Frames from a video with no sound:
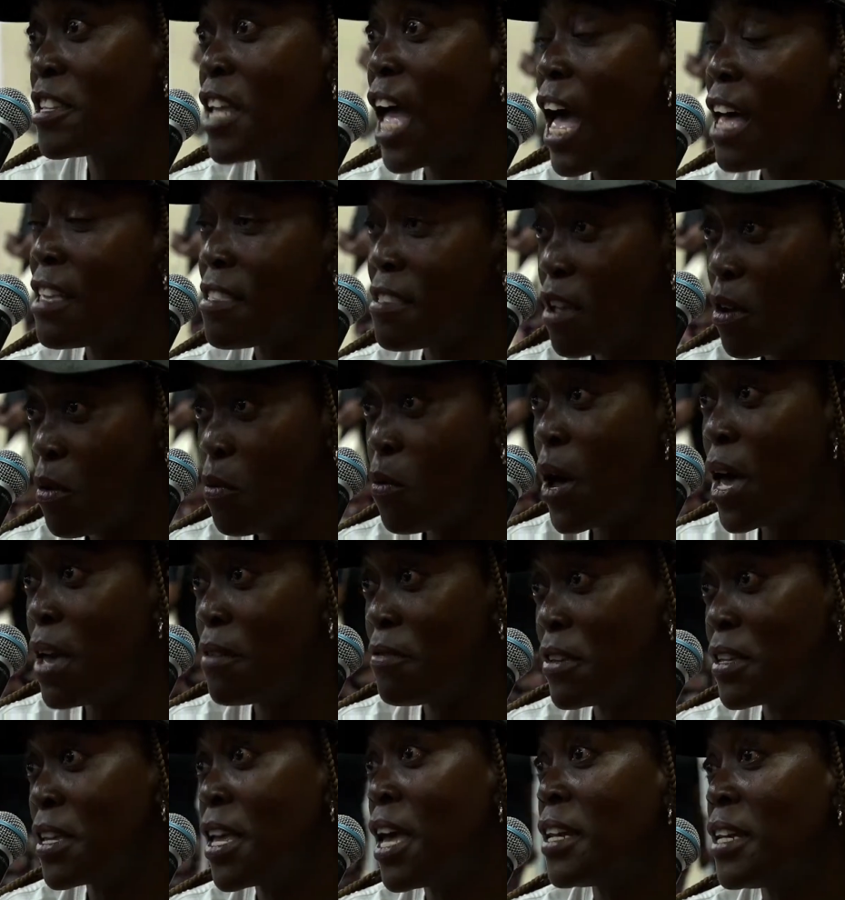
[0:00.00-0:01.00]
As a wife,
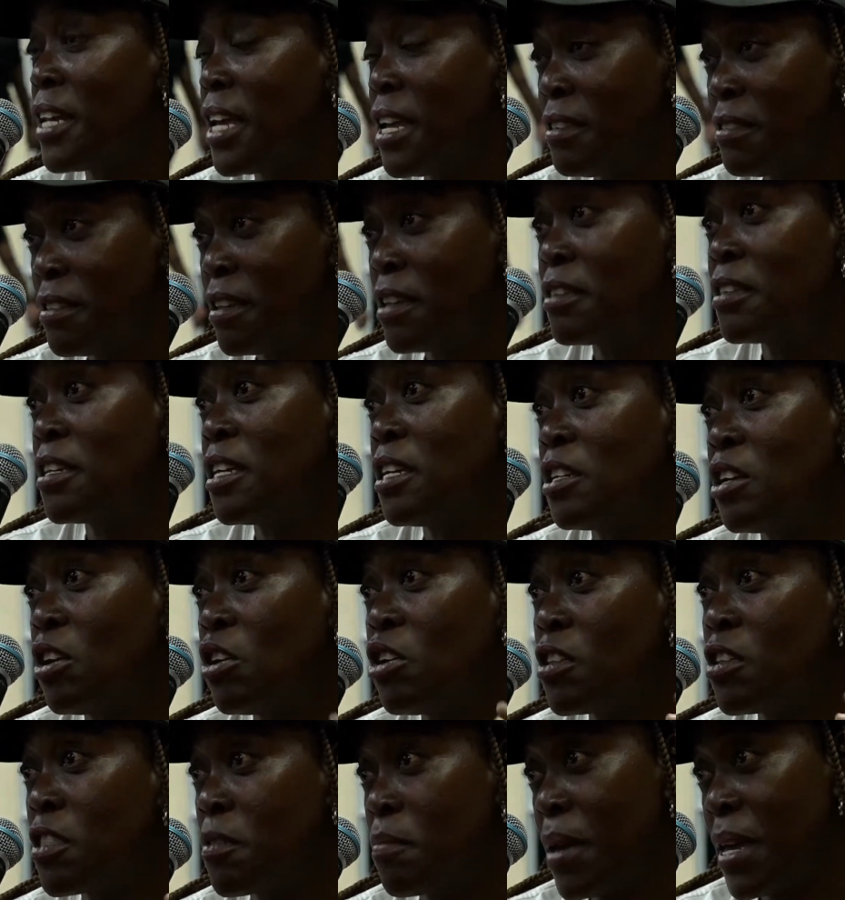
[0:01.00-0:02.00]
you can entertain your
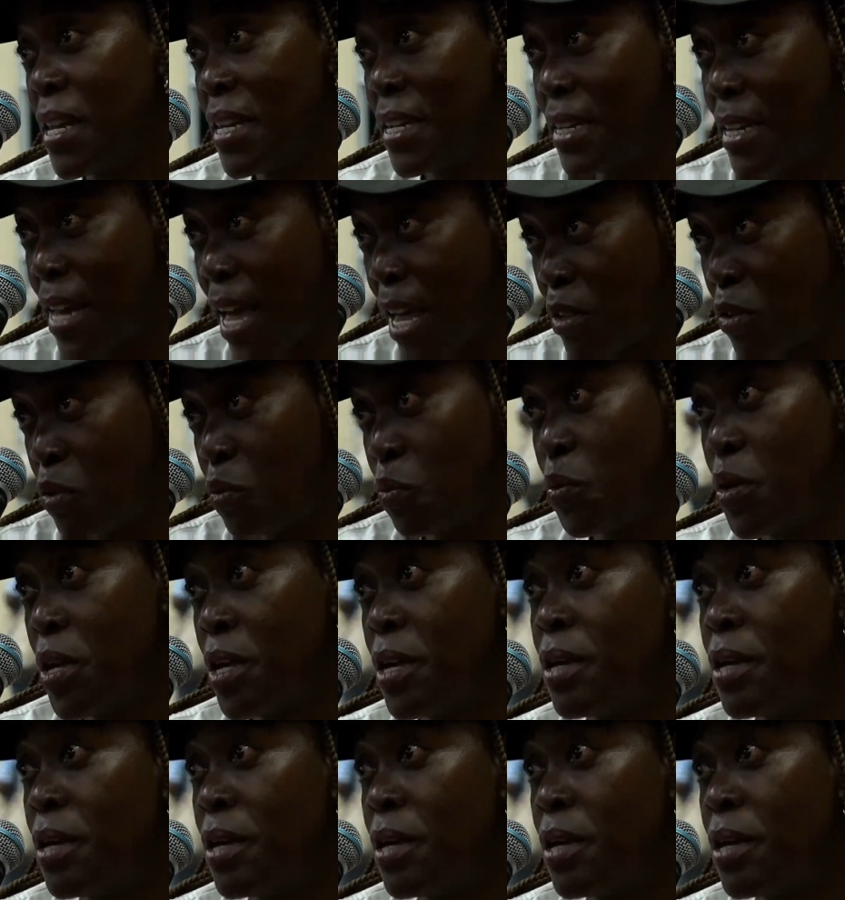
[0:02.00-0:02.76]
husband that way?